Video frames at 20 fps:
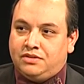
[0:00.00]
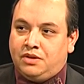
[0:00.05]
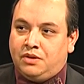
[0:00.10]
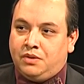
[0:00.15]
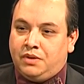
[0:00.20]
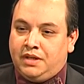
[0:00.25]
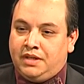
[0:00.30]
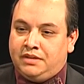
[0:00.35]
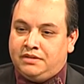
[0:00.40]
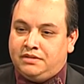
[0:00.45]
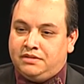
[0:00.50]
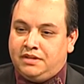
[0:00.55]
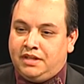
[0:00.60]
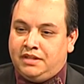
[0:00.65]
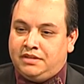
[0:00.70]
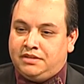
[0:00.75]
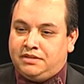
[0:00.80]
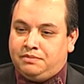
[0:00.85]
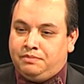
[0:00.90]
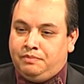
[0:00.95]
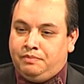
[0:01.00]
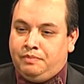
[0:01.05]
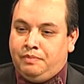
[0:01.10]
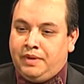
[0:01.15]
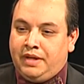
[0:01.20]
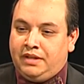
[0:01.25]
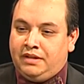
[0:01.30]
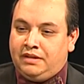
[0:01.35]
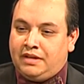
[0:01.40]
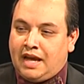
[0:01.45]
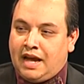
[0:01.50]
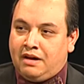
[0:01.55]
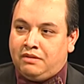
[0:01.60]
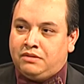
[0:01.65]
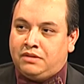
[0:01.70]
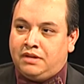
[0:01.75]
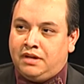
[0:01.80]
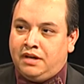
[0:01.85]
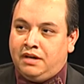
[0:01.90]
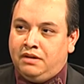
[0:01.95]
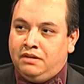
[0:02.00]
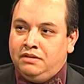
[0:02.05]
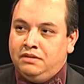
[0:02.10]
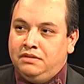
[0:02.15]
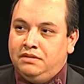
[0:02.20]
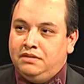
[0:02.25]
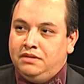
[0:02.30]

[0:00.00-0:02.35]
so it's, it's been out there,